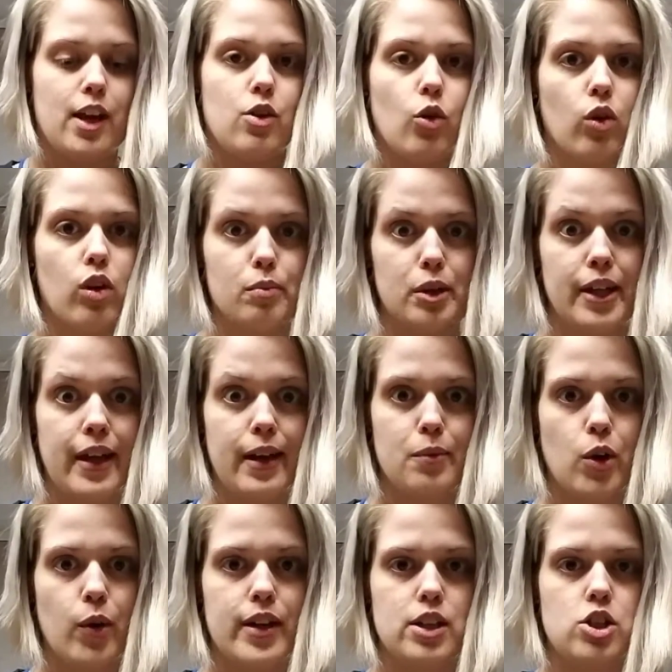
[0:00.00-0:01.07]
normally
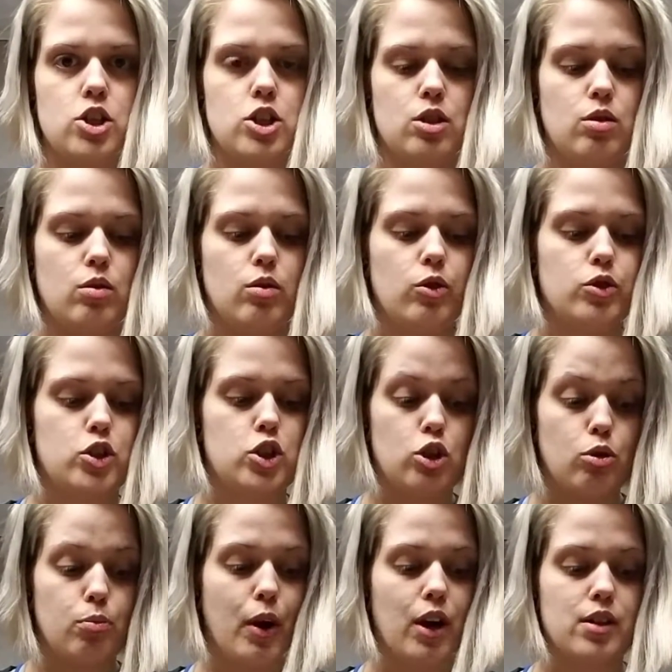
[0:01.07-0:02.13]
I'm going to do
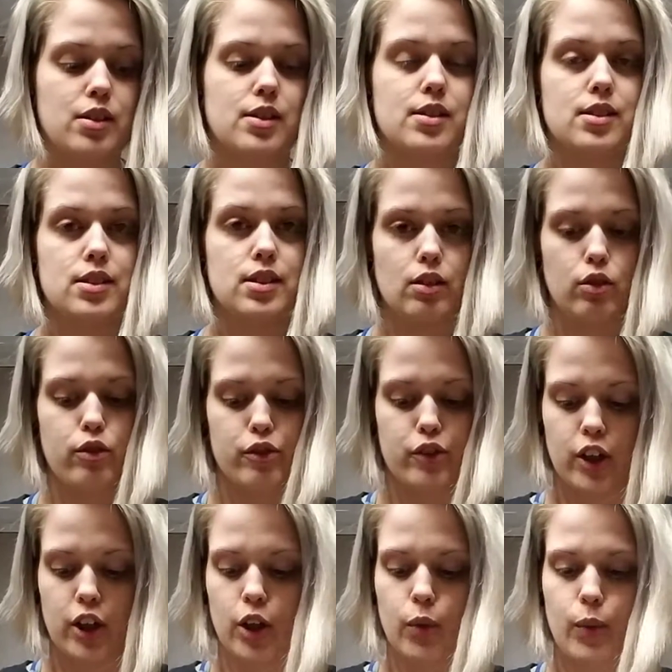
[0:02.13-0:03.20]
2 parts
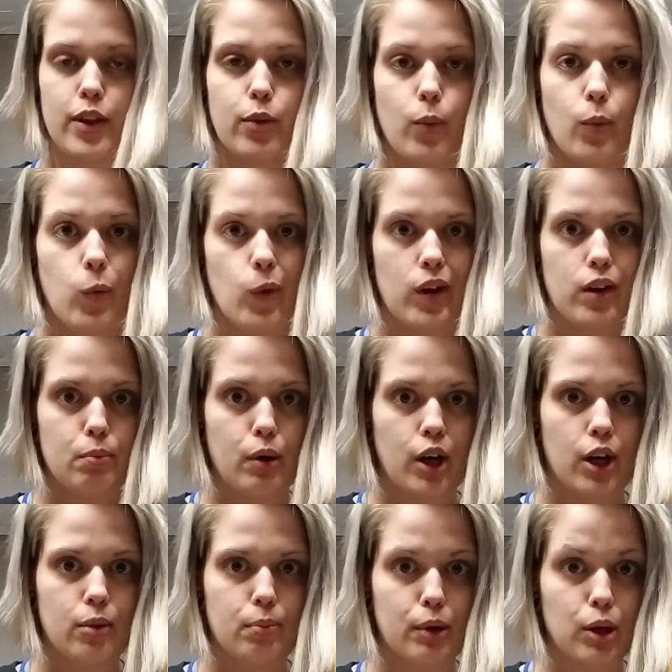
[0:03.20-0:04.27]
silver with 1
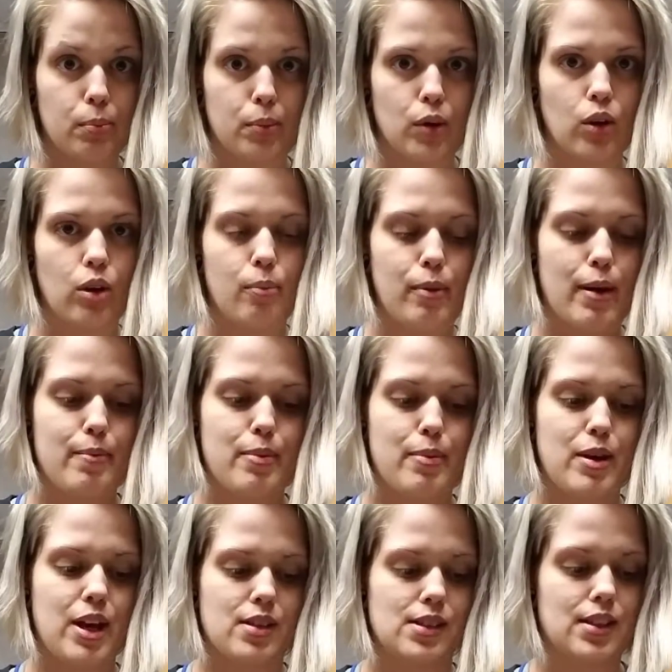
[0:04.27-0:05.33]
part purple, but
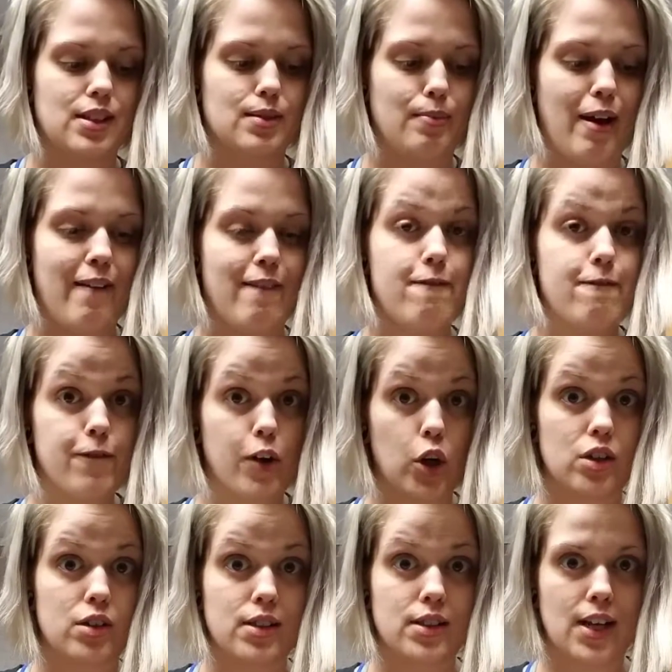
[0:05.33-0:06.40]
because this is my
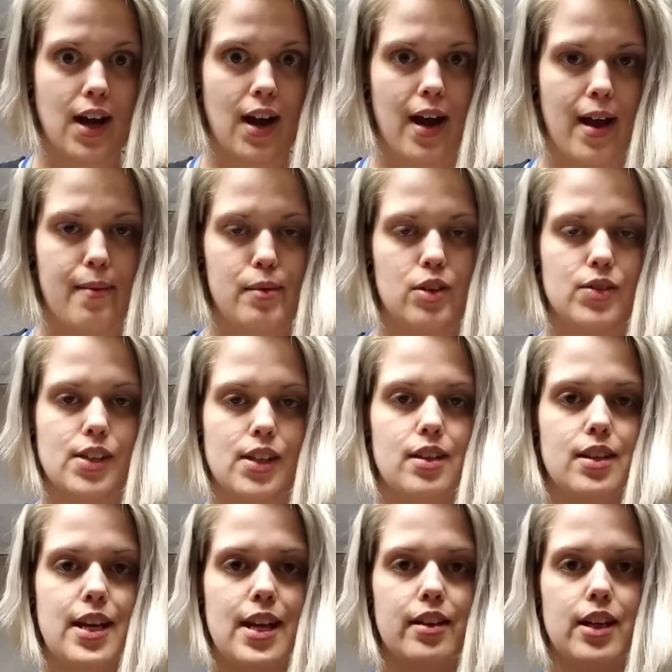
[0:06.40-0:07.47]
first time using
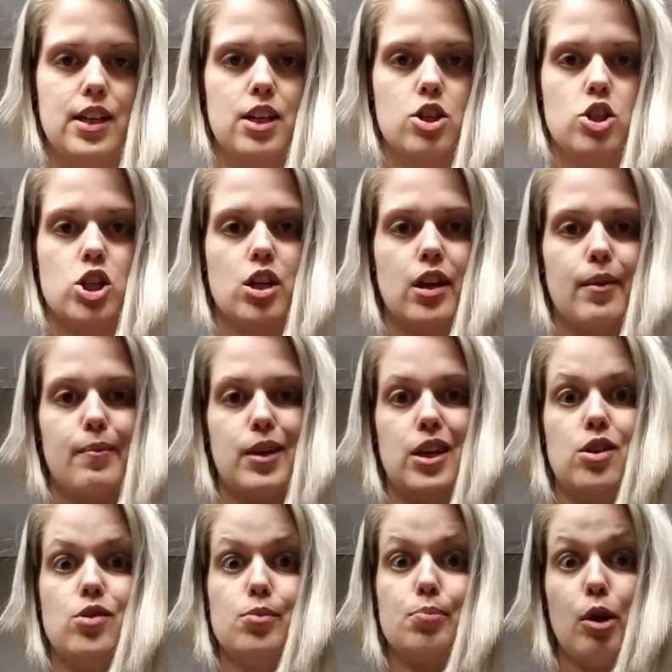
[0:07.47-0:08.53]
the daily conditioner, I'm going
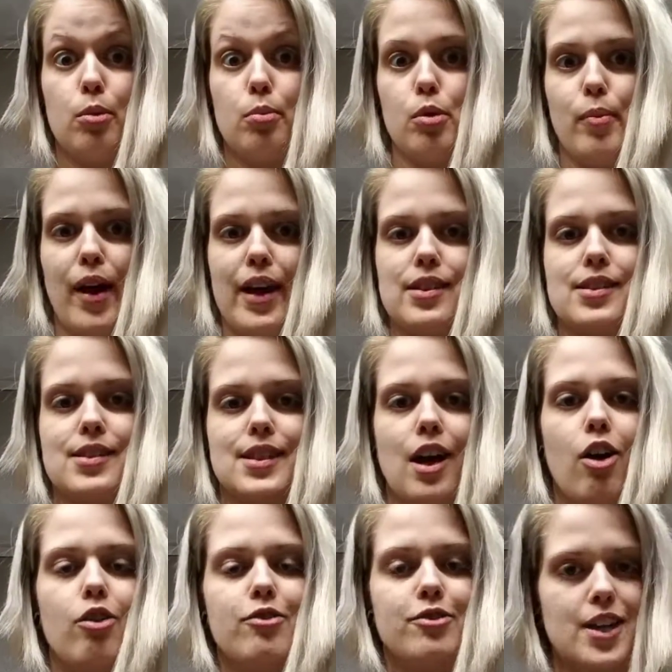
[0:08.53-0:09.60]
to use purple by
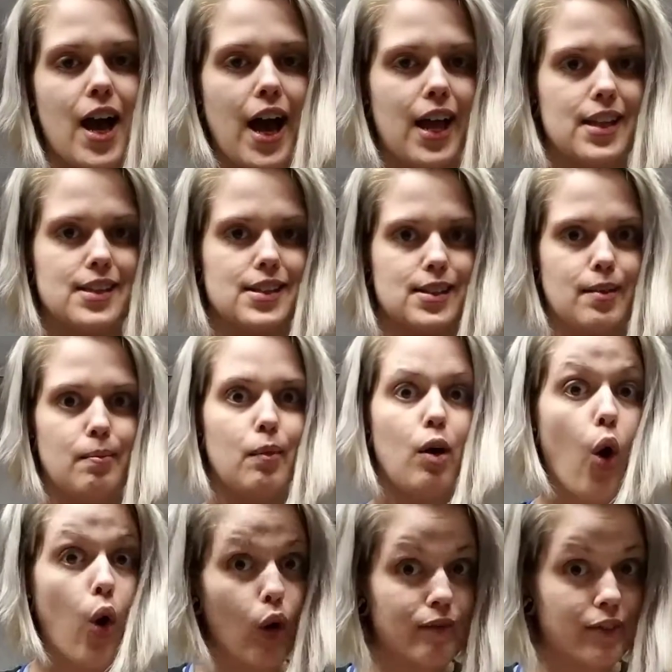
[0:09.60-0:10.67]
itself to add some
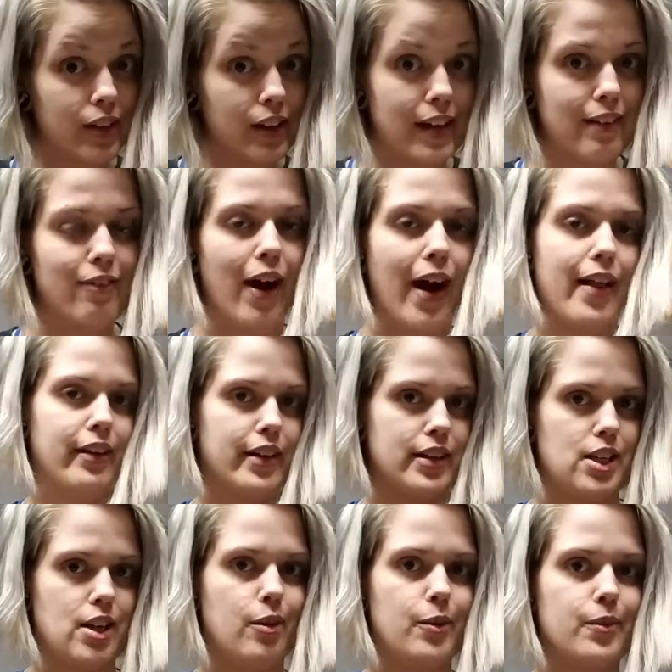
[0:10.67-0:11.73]
hopefully
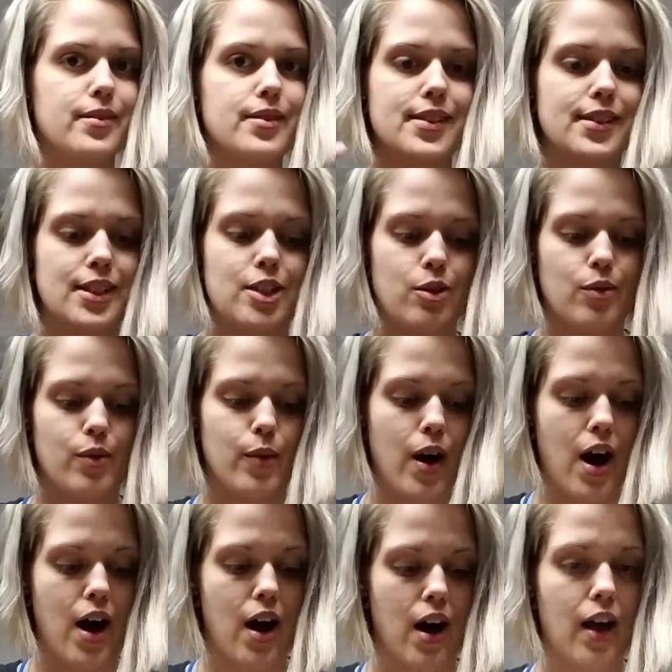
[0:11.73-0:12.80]
violet tones to
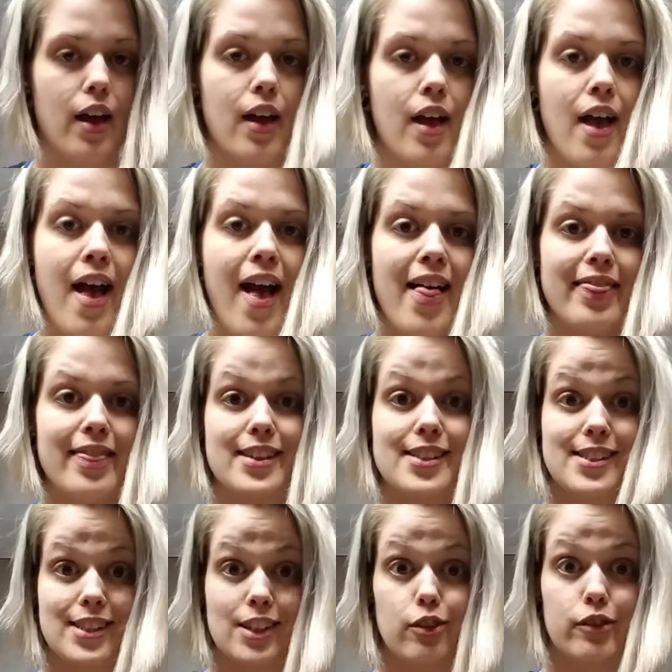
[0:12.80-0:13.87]
the
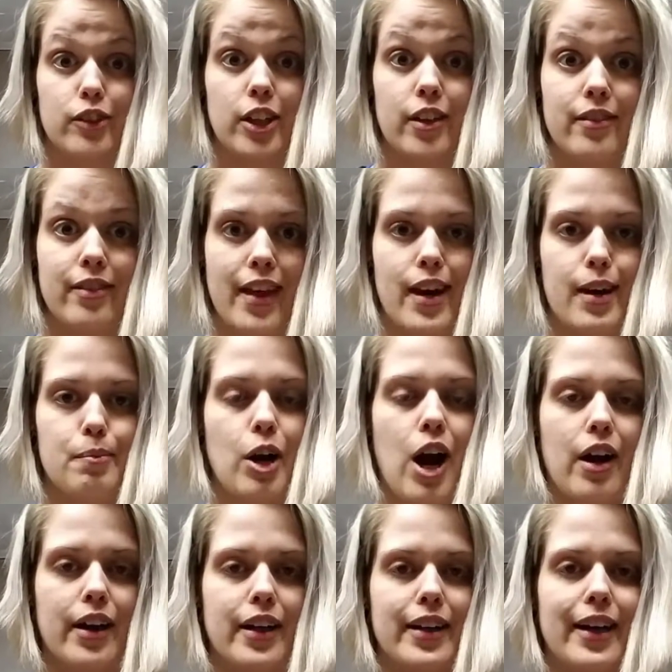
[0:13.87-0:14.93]
silver that I'm
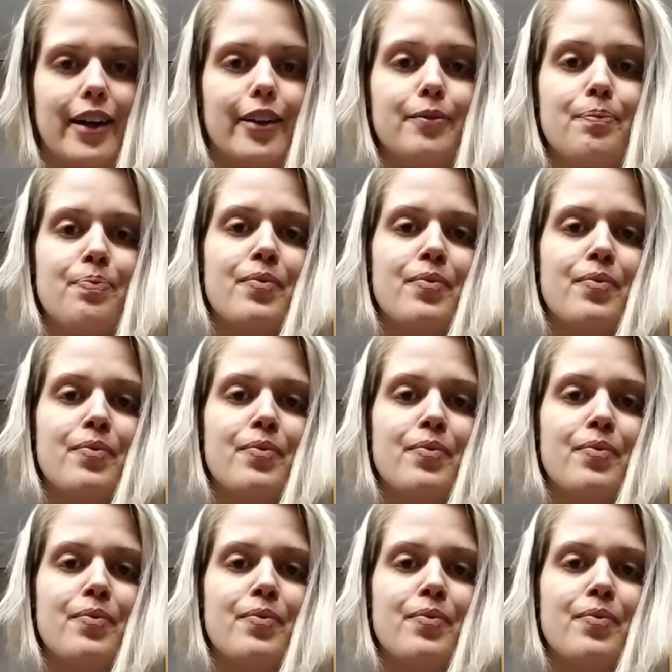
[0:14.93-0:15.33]
rocking here.